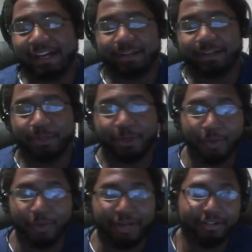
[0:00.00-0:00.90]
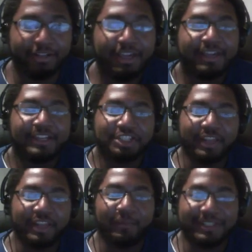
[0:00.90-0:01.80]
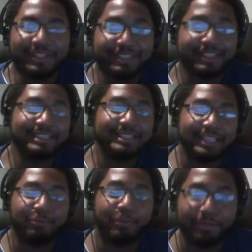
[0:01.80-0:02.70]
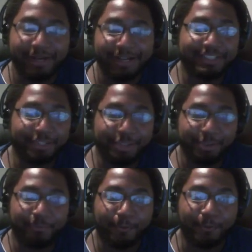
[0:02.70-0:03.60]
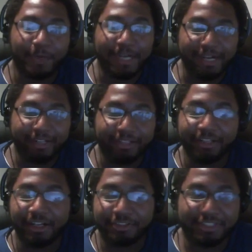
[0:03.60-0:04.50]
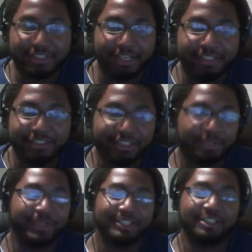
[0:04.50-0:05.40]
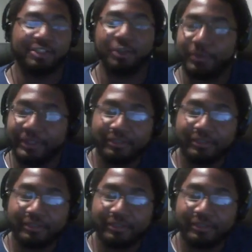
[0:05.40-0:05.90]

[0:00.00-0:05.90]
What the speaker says: I don't know what. She was a successful prostitute for a while and all of a sudden just went stupid.